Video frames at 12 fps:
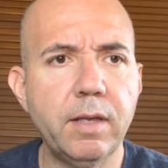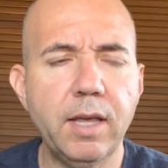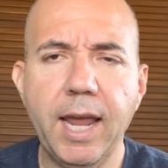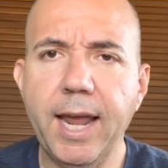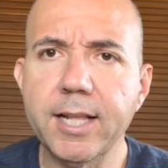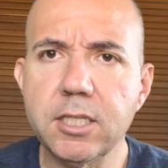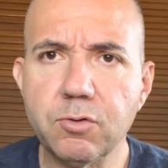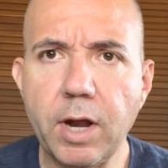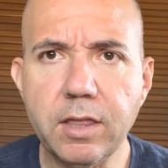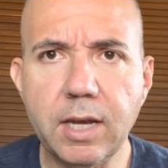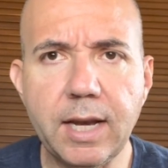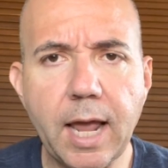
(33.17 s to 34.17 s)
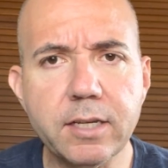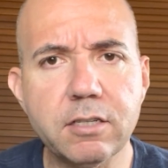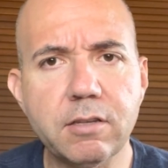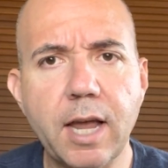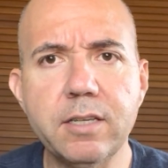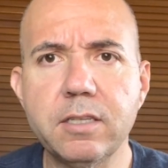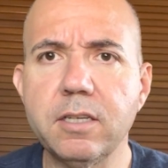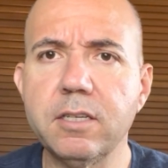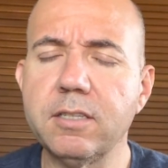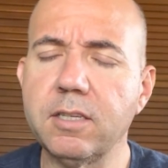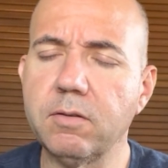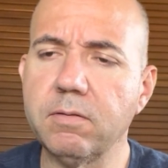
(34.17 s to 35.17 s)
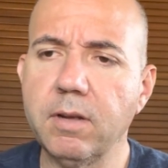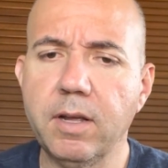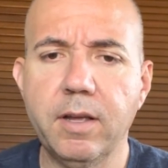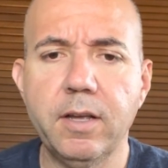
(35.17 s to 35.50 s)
hand strengthening exercises. And